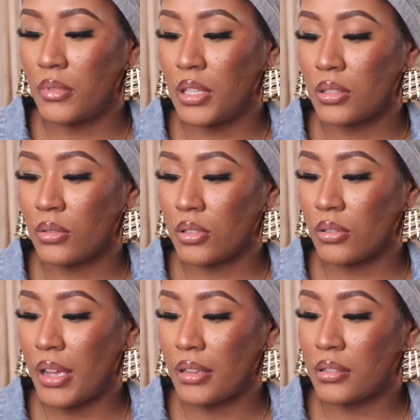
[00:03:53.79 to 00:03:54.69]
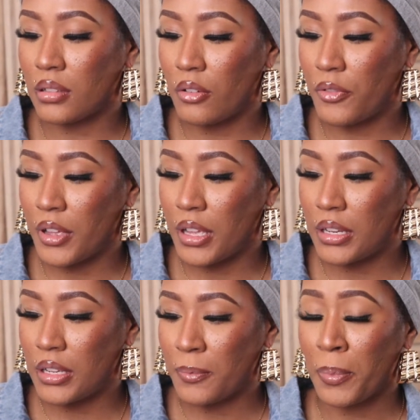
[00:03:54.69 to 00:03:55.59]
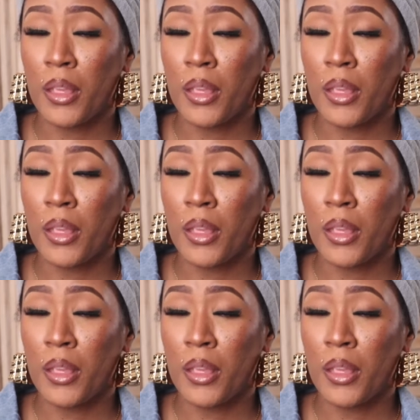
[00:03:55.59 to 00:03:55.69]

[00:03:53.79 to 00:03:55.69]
This also has sulfur in it,